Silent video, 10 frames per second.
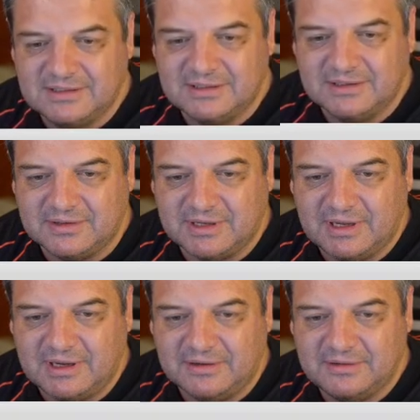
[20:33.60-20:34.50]
There we
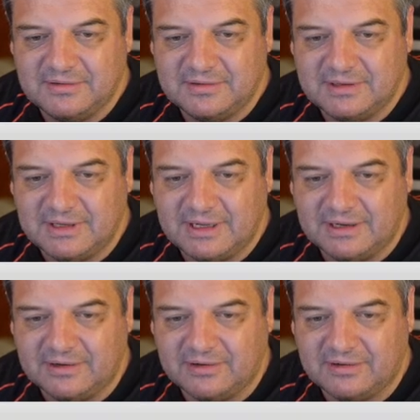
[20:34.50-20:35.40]
go.
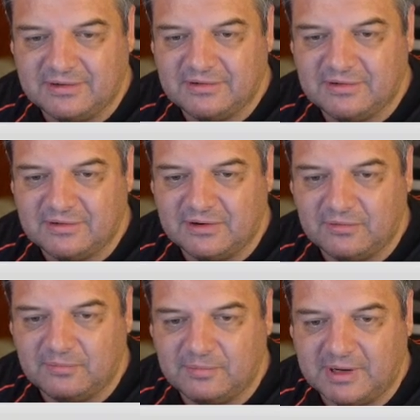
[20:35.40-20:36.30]
And
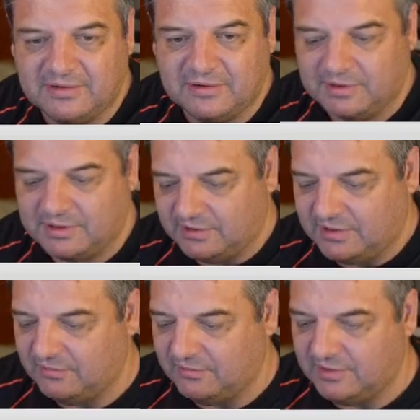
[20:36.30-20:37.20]
so basically we can
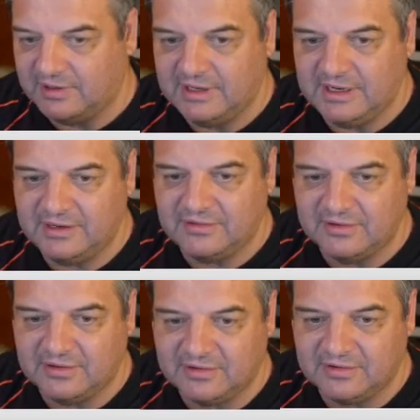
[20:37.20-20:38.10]
get rid of these, and
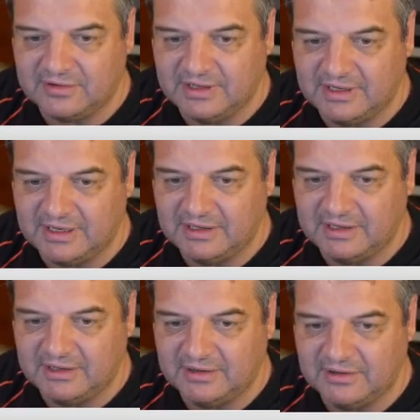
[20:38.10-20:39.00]
you can
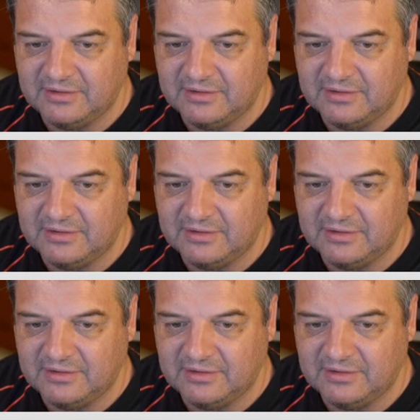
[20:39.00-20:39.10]
see